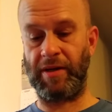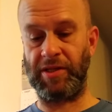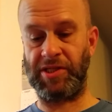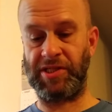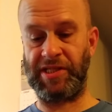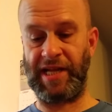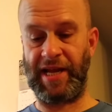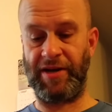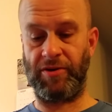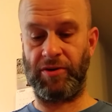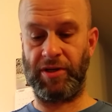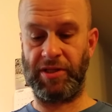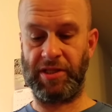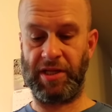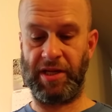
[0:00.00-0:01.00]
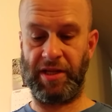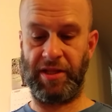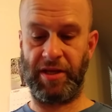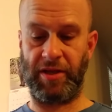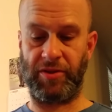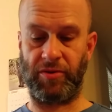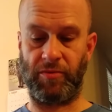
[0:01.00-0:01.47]
as standard as any of
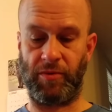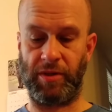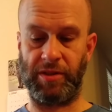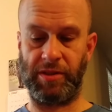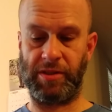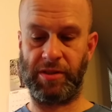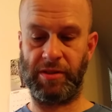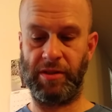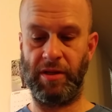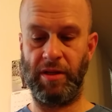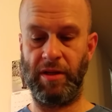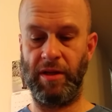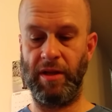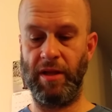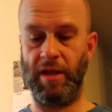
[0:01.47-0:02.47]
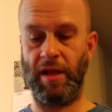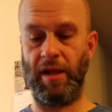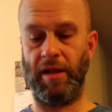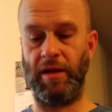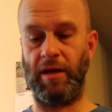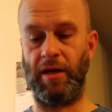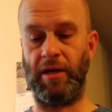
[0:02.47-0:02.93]
the other ones.
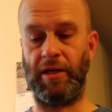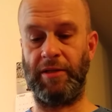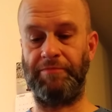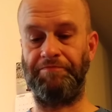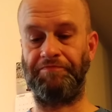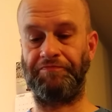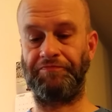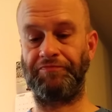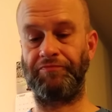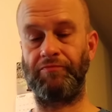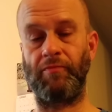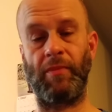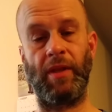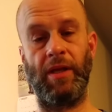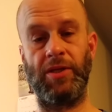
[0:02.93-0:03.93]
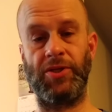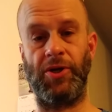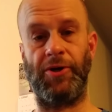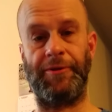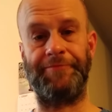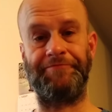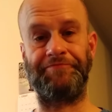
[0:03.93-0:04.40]
Um,
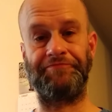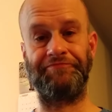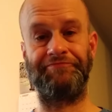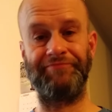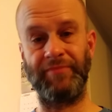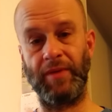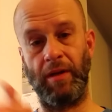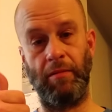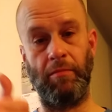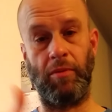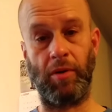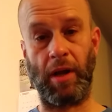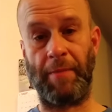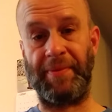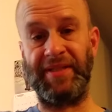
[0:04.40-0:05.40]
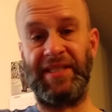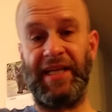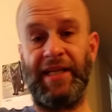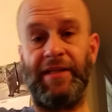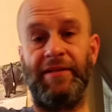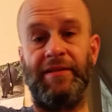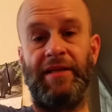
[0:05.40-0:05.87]
so, bon
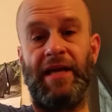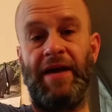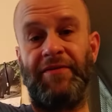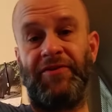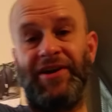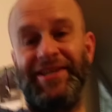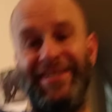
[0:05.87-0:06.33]
appetit. Have a great